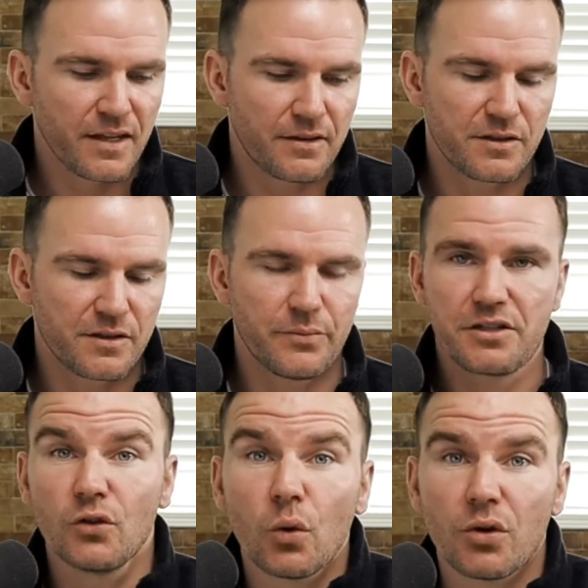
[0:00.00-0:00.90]
There's a bunch
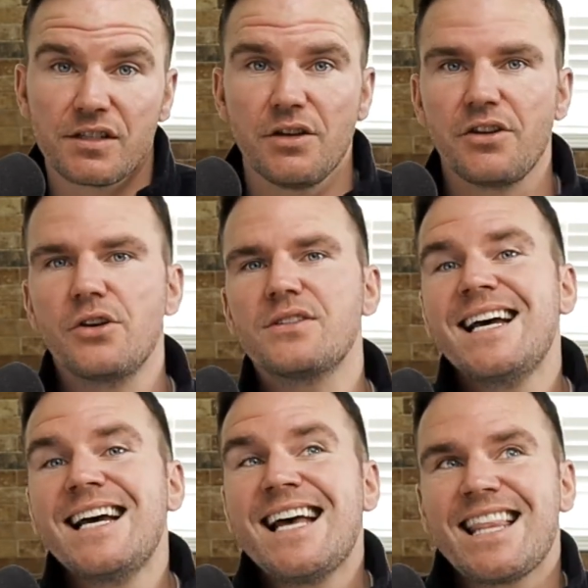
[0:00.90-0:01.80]
of tools that you can use
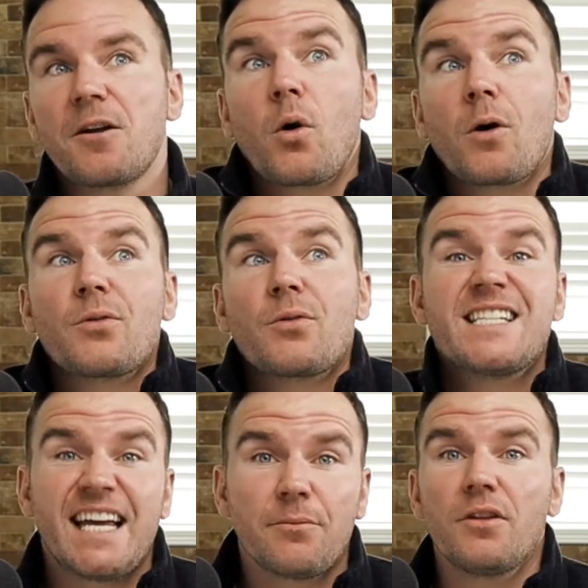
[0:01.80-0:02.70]
that are more
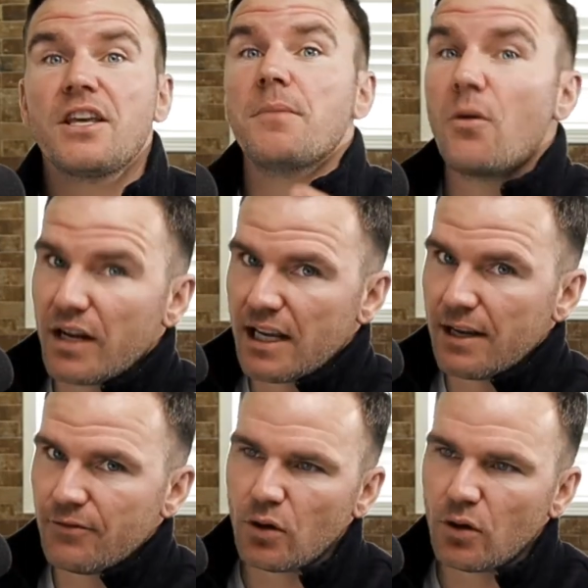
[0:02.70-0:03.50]
presentable that you might want to give to a